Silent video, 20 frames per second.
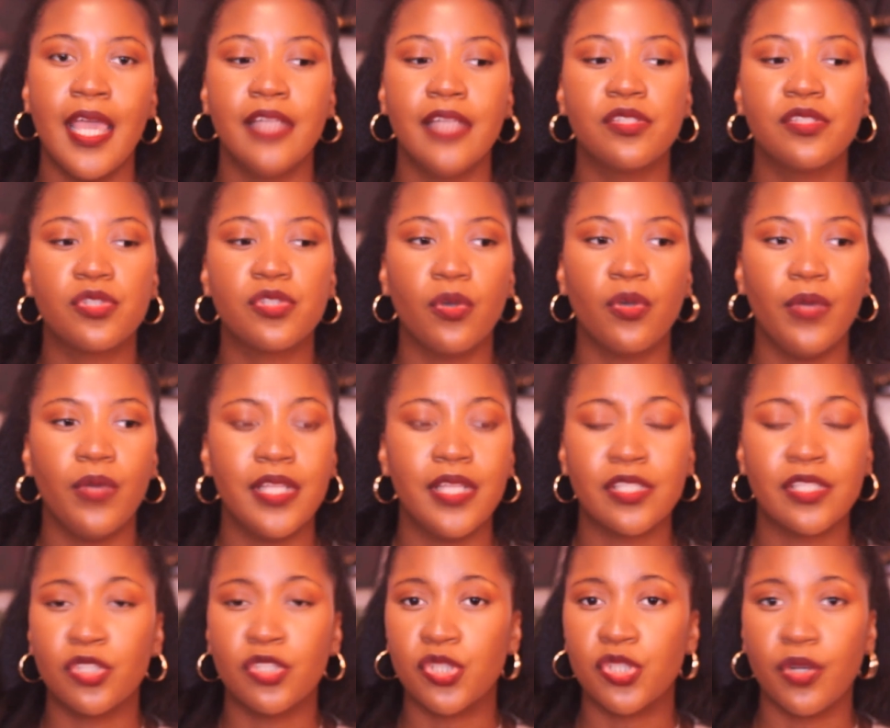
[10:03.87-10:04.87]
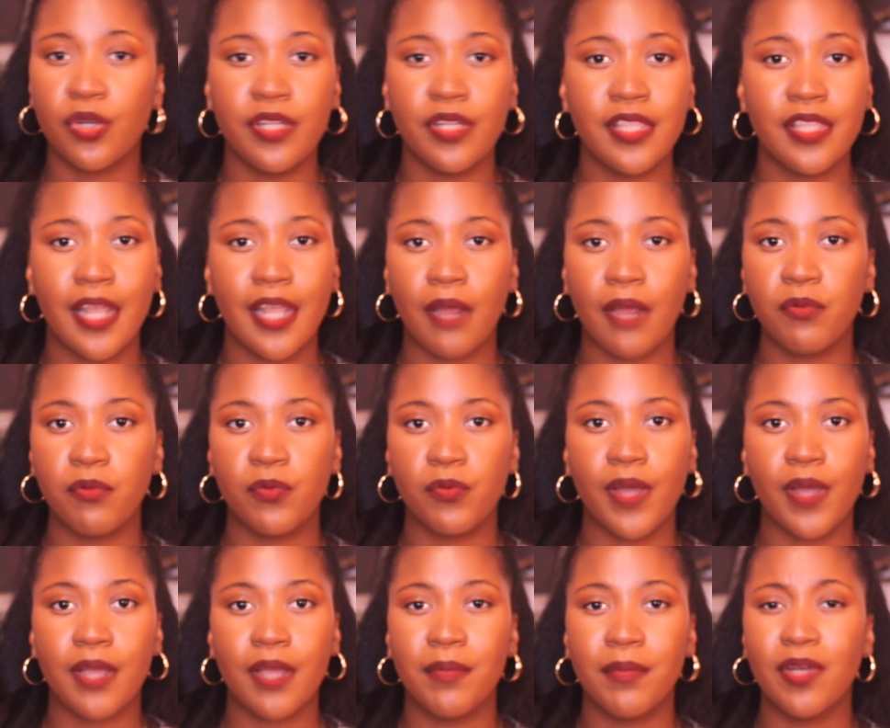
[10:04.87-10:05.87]
And so it's a journey that I would
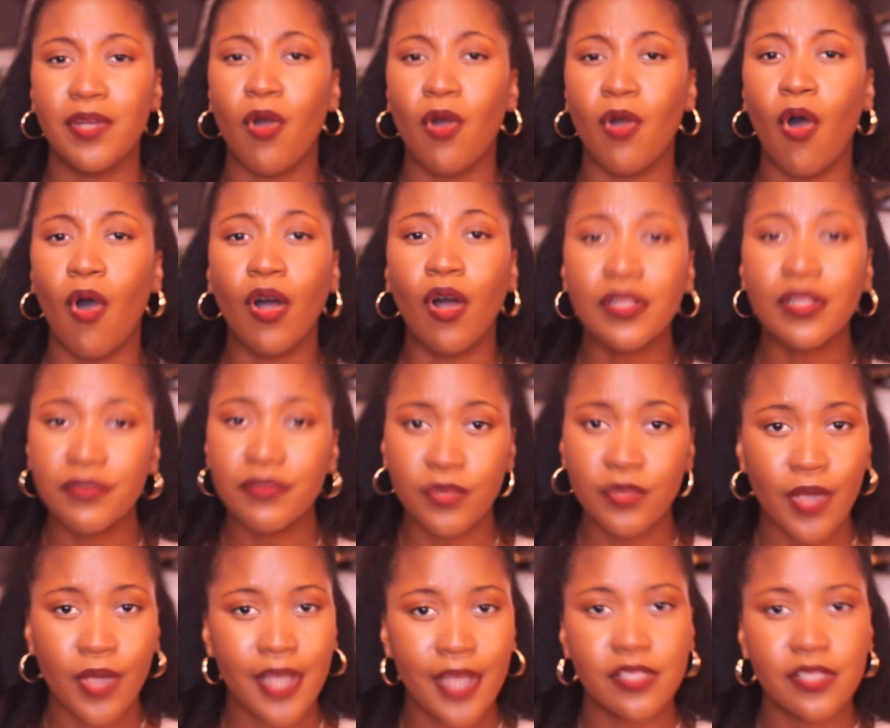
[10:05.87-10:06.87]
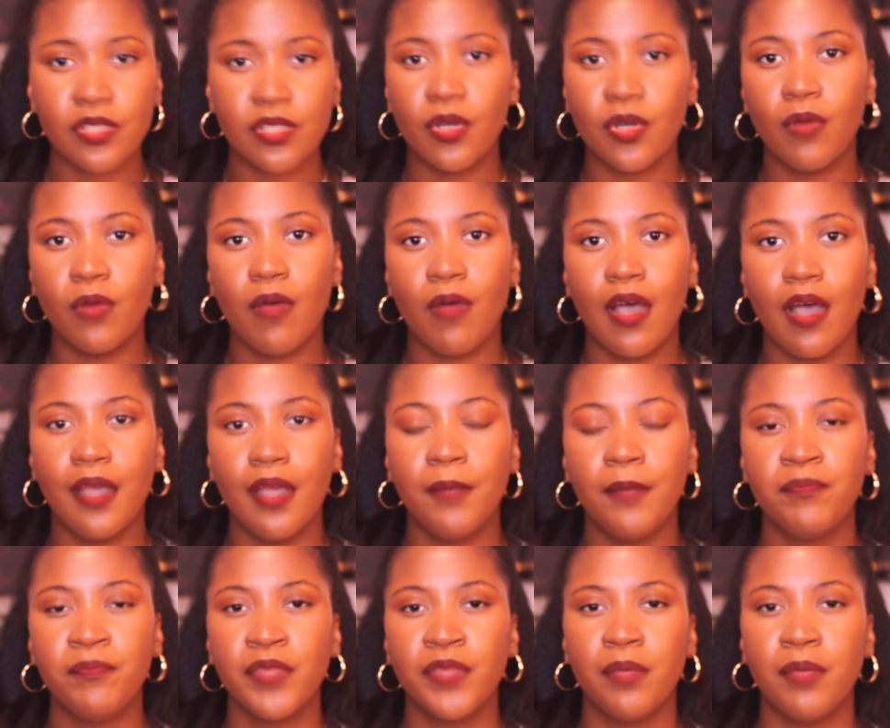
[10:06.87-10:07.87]
recommend all of you guys to go on,
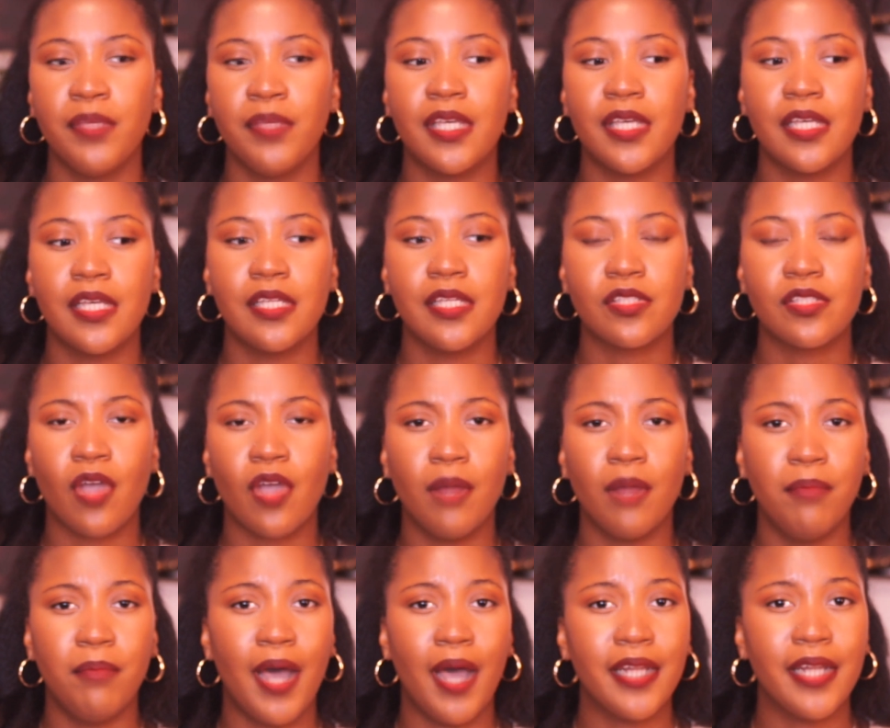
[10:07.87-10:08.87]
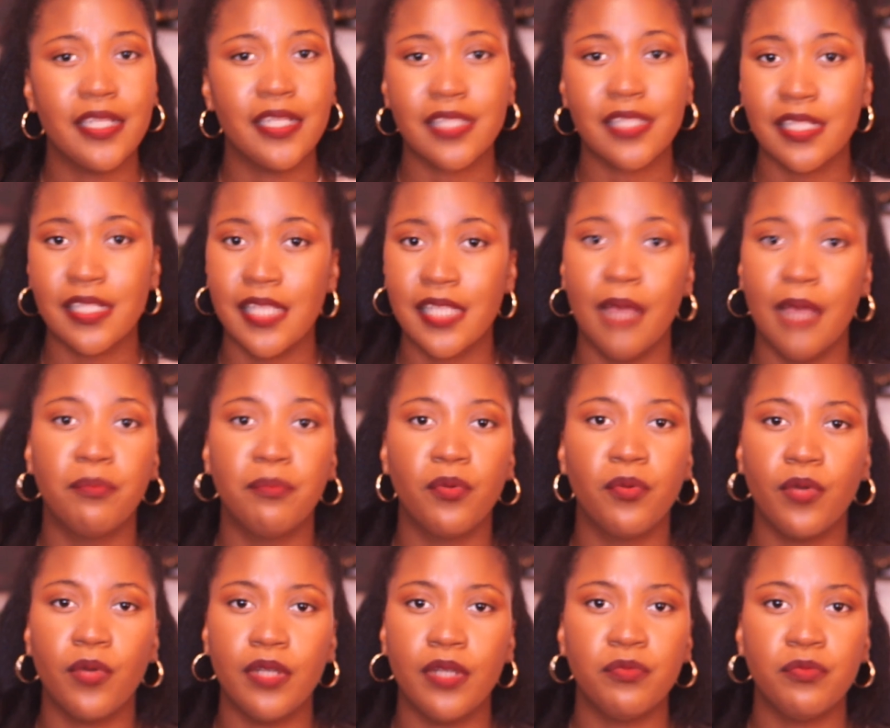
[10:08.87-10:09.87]
because our body is a
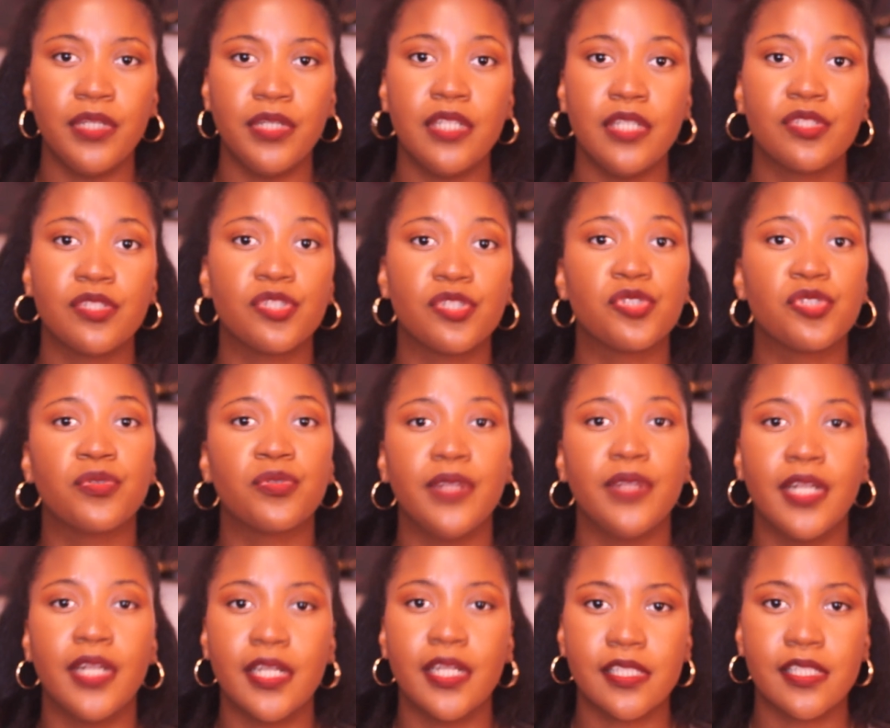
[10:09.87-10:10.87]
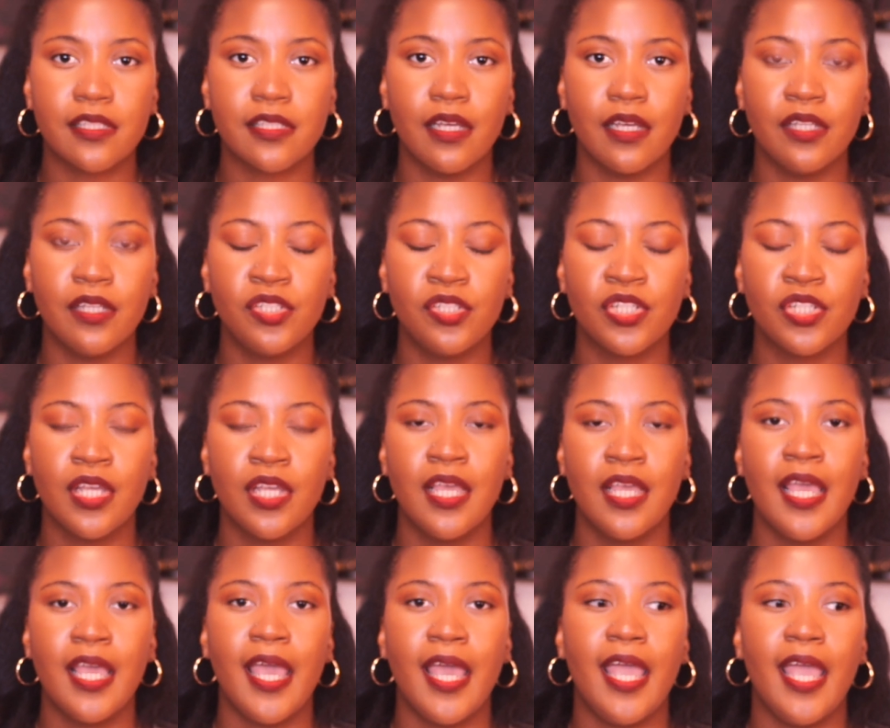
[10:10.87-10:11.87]
temple and we need to treat it as such.
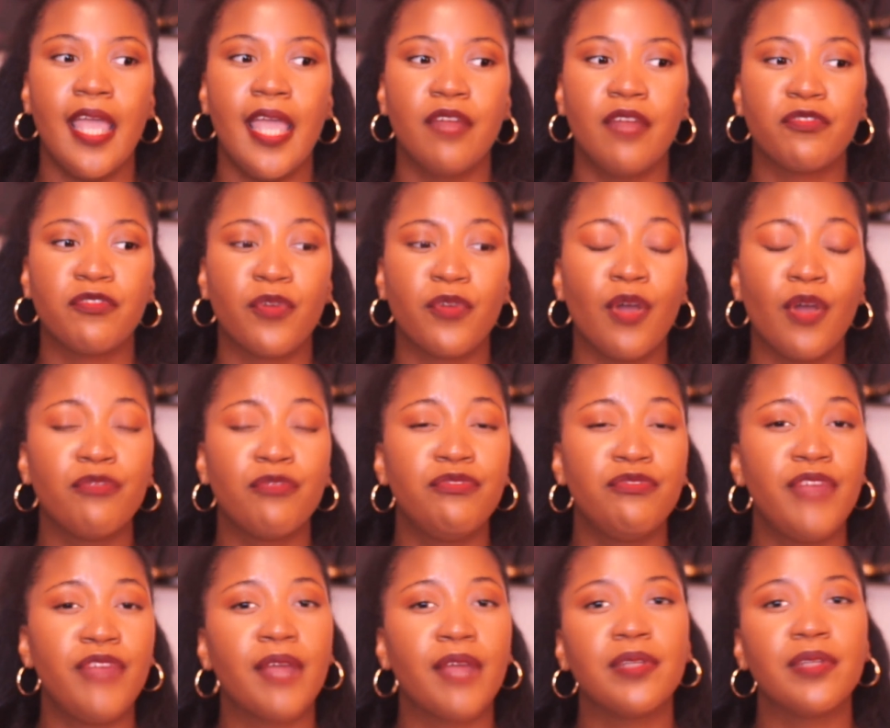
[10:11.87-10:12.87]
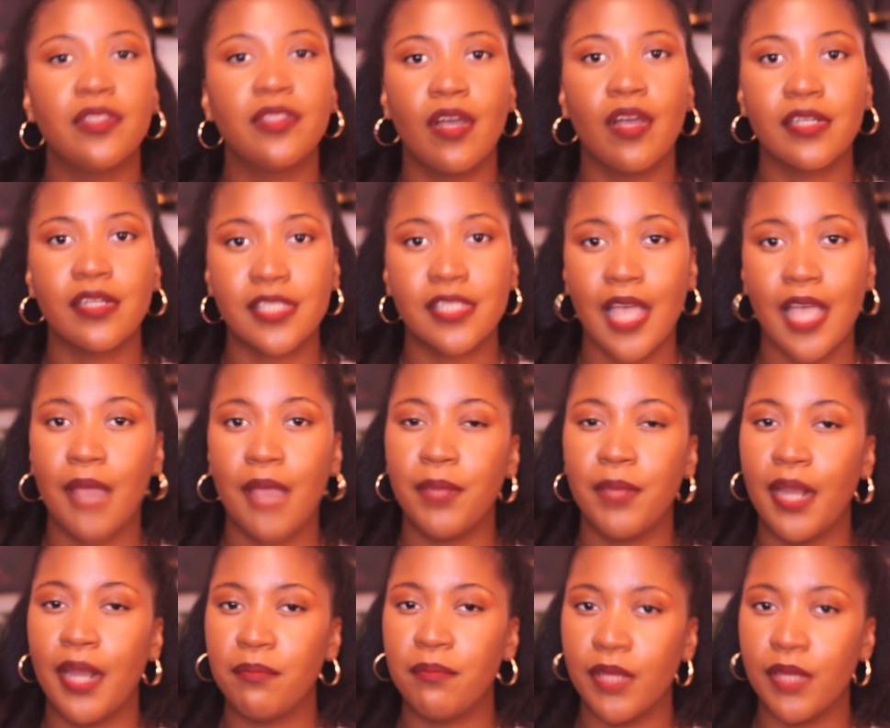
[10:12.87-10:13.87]
And for a very long time,
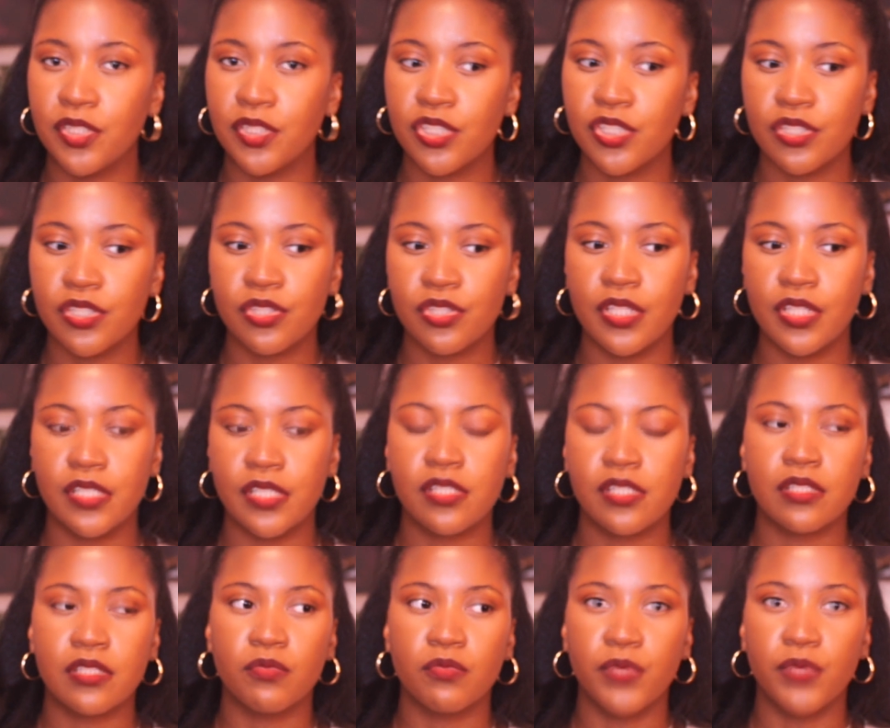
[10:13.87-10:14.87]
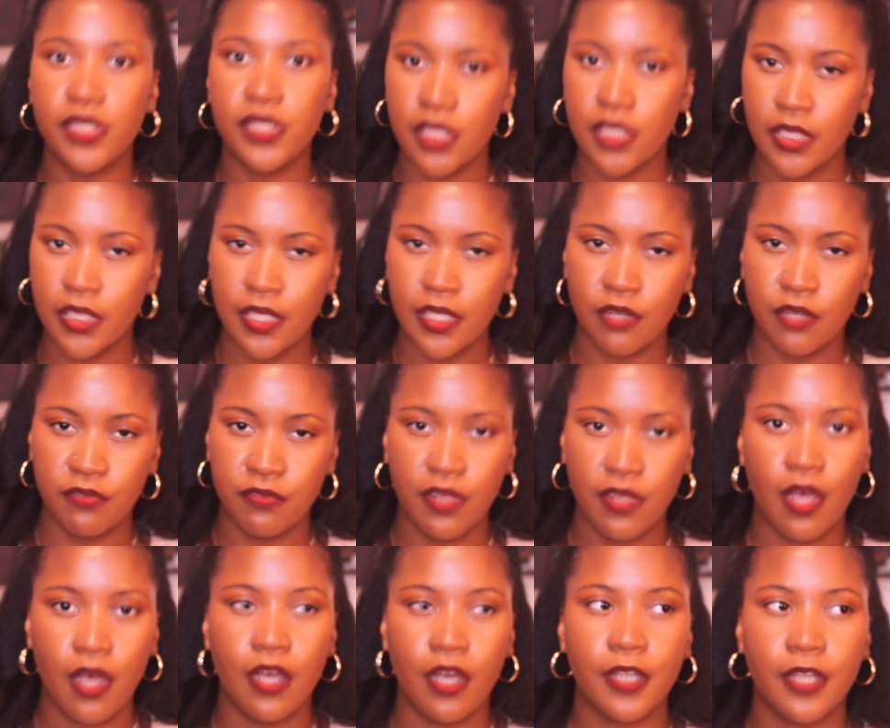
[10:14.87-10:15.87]
and I mentioned this recently in a
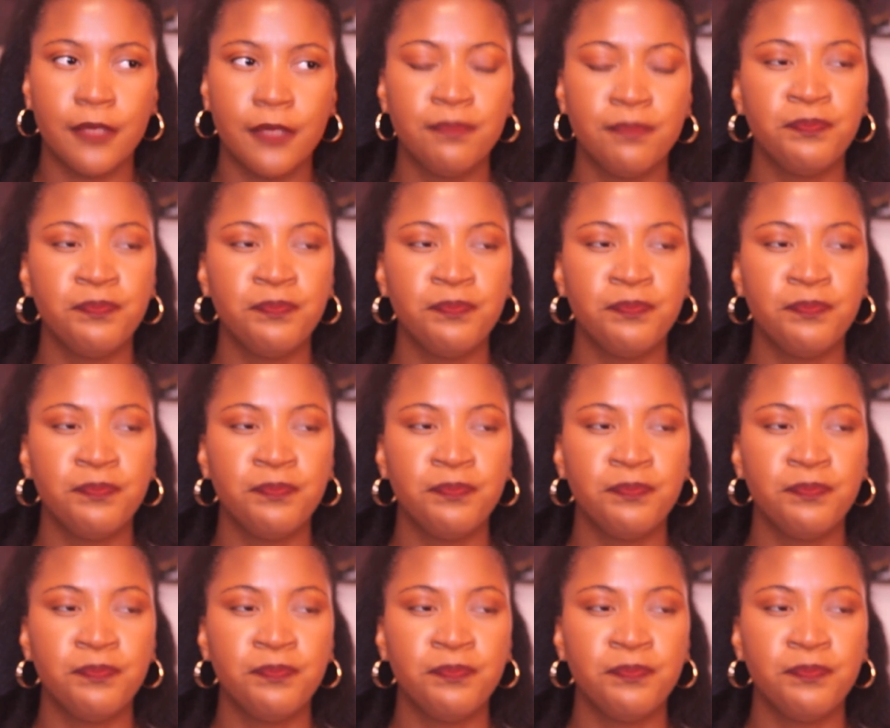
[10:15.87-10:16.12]
vlog,